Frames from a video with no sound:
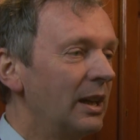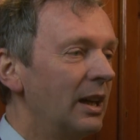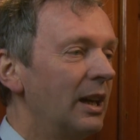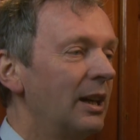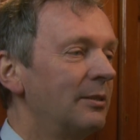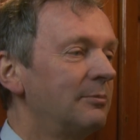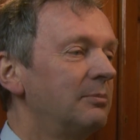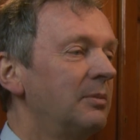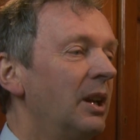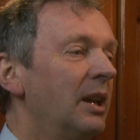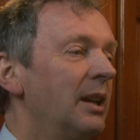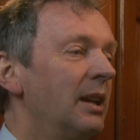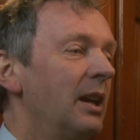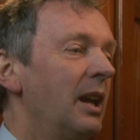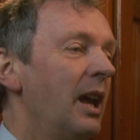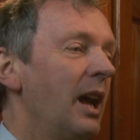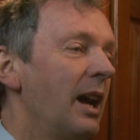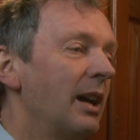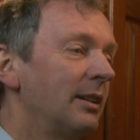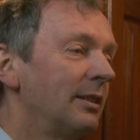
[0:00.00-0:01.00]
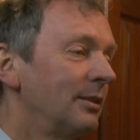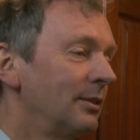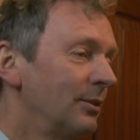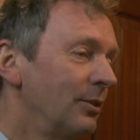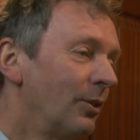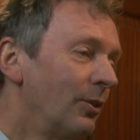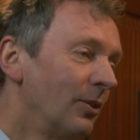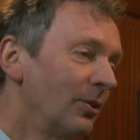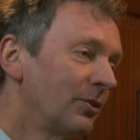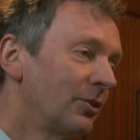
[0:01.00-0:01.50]
Um, and
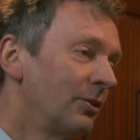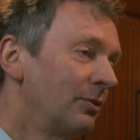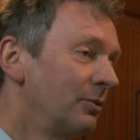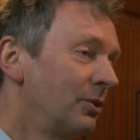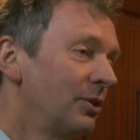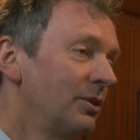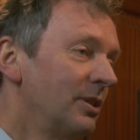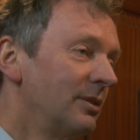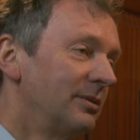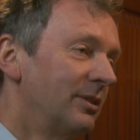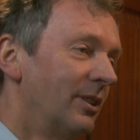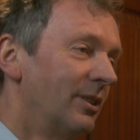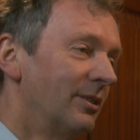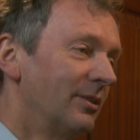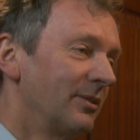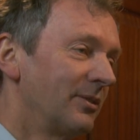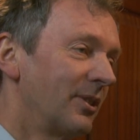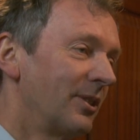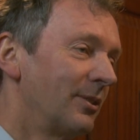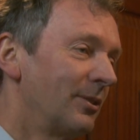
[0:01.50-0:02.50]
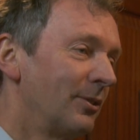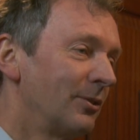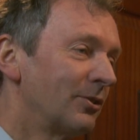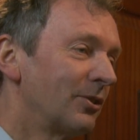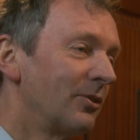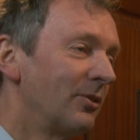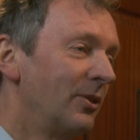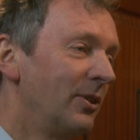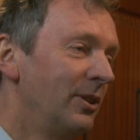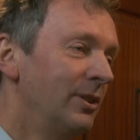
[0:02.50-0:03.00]
laws do evolve. The
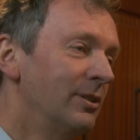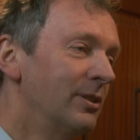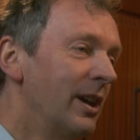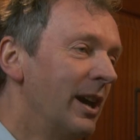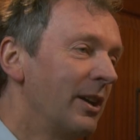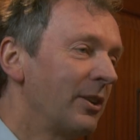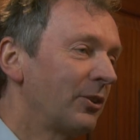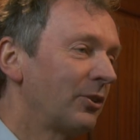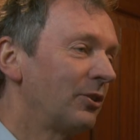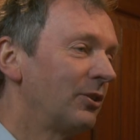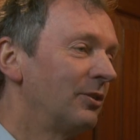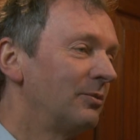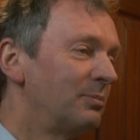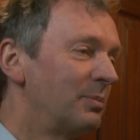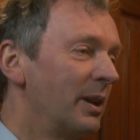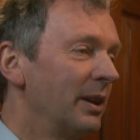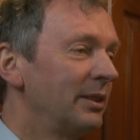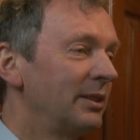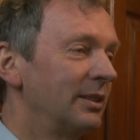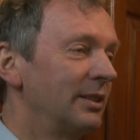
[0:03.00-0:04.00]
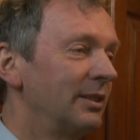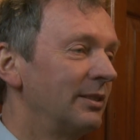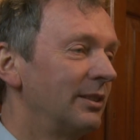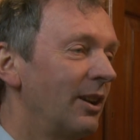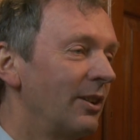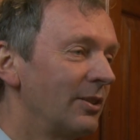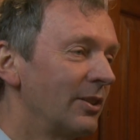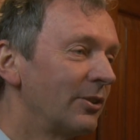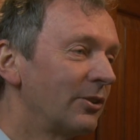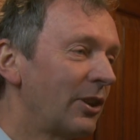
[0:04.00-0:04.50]
laws of the US and of Britain are
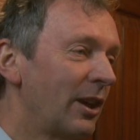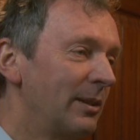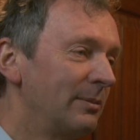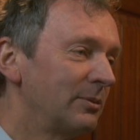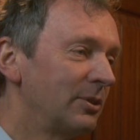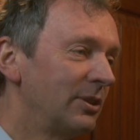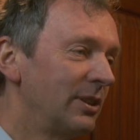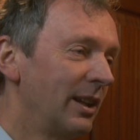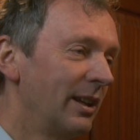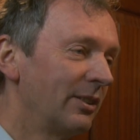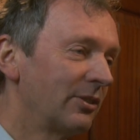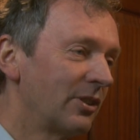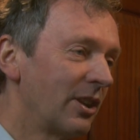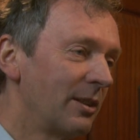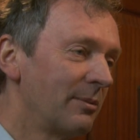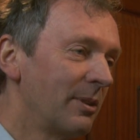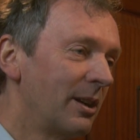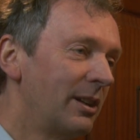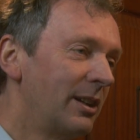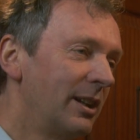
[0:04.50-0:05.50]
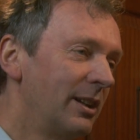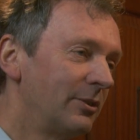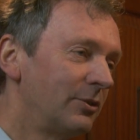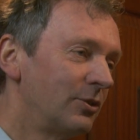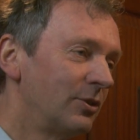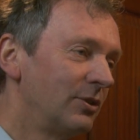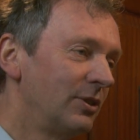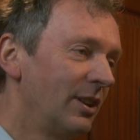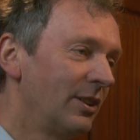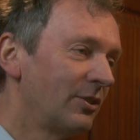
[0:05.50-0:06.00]
not the same today as they were
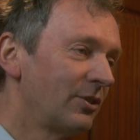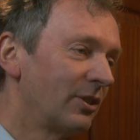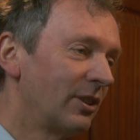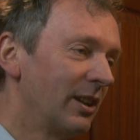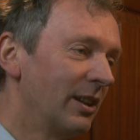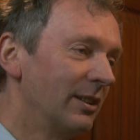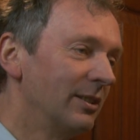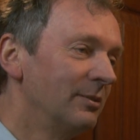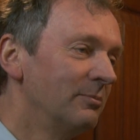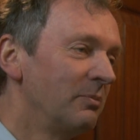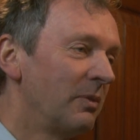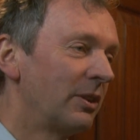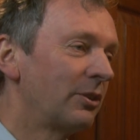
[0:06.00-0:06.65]
100 years ago.